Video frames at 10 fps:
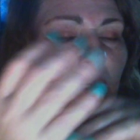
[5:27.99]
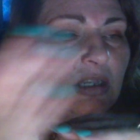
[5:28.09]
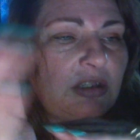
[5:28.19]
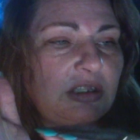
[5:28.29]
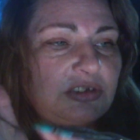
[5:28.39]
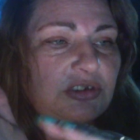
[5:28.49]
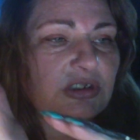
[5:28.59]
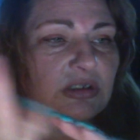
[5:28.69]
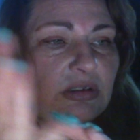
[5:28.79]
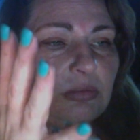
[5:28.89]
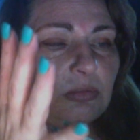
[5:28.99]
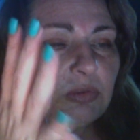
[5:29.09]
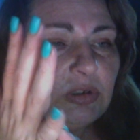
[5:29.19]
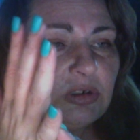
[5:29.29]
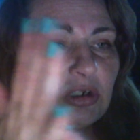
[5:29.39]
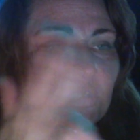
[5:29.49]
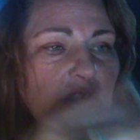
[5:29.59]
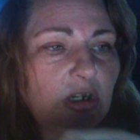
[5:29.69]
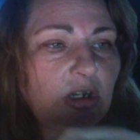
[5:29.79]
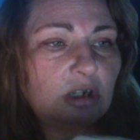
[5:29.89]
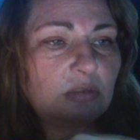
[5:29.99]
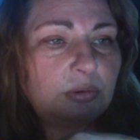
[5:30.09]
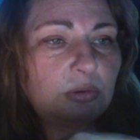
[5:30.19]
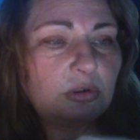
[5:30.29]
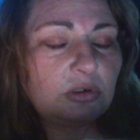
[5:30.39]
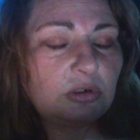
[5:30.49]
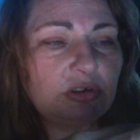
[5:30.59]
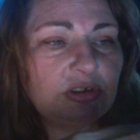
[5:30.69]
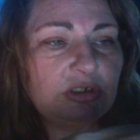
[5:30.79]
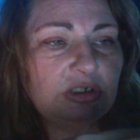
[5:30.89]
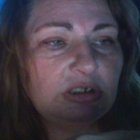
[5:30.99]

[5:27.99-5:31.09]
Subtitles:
It will not clog pores.